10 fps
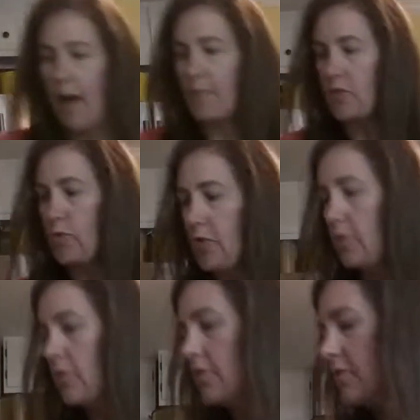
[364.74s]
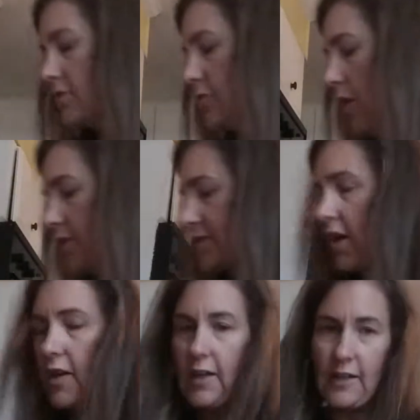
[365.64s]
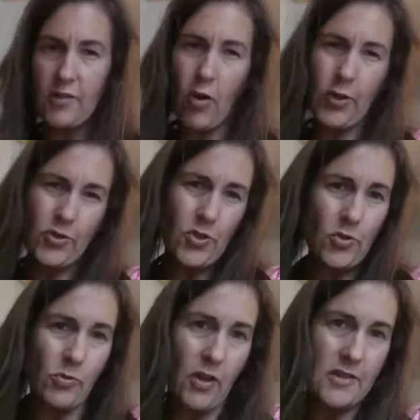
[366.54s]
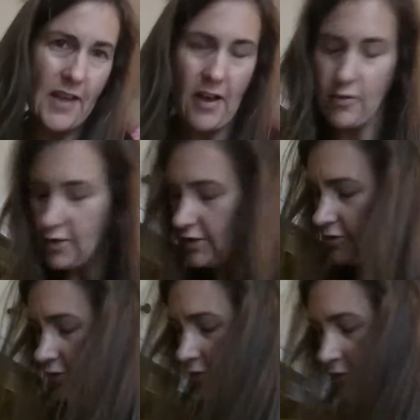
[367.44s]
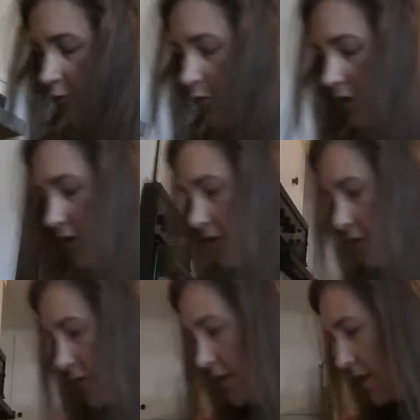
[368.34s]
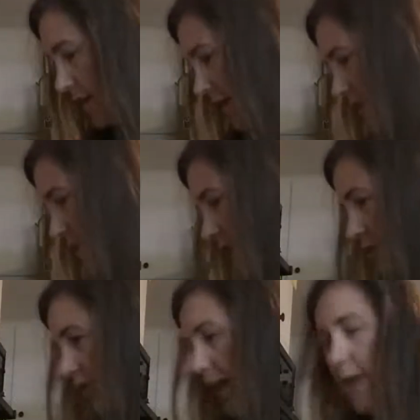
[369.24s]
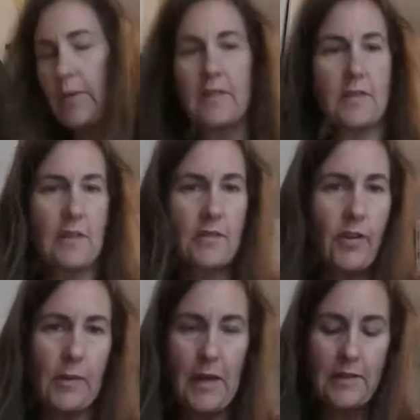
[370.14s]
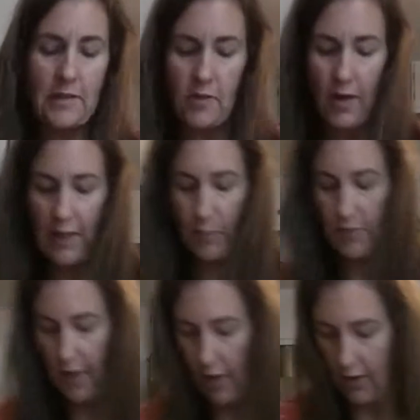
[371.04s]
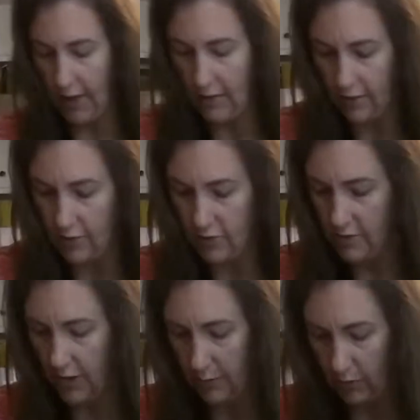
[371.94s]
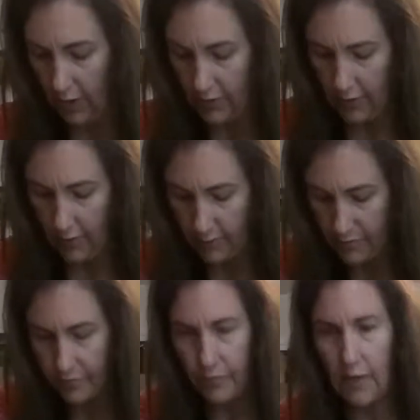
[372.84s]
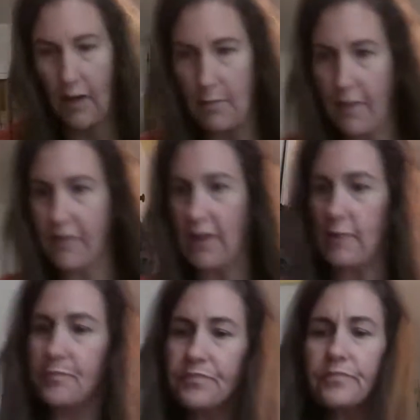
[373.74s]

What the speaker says: happens when you do all this cutting is all your juice runs out into the floor and down your cabinets, and it's very messy, so I keep a towel handy and just keep it right there at my feet.